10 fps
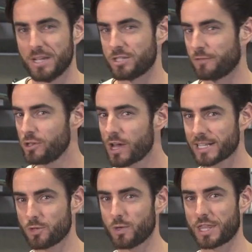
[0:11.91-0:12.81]
So if you like
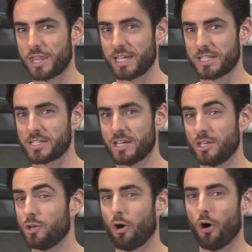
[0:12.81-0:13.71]
doing things
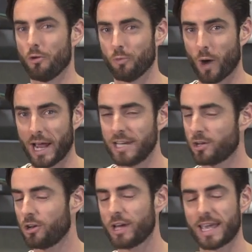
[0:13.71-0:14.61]
your own way,
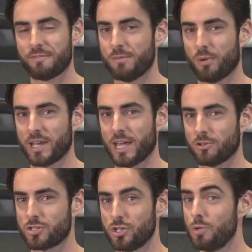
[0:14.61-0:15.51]
not like everybody
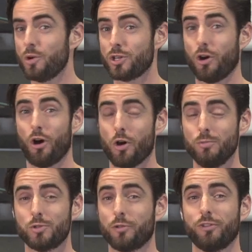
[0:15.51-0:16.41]
else, and you want your home
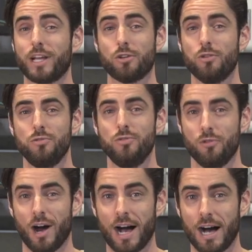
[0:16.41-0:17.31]
to reflect who you
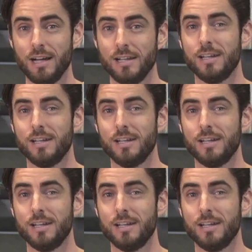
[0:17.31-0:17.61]
are,